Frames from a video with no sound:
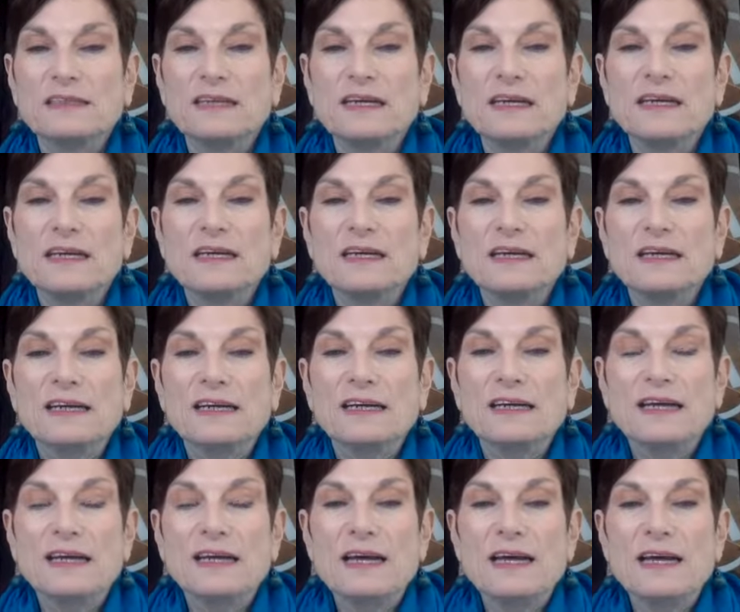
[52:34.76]
Uh huh.
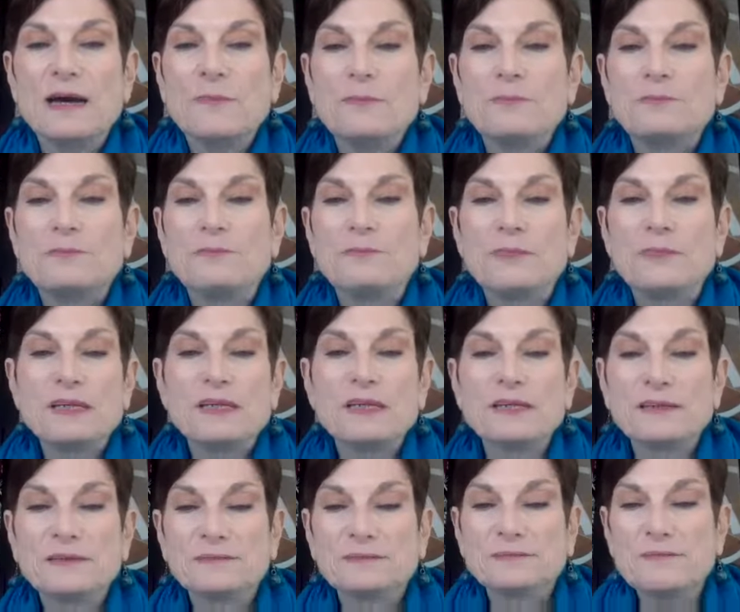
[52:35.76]
Huh.
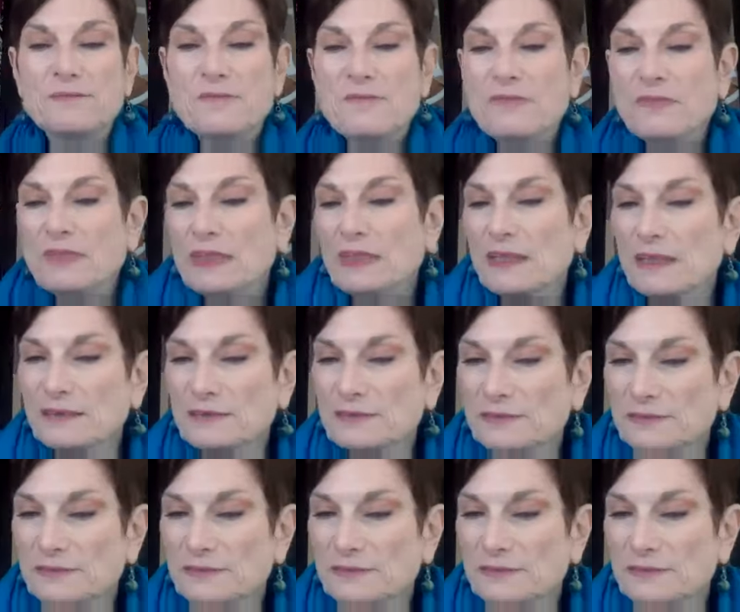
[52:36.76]
My goodness,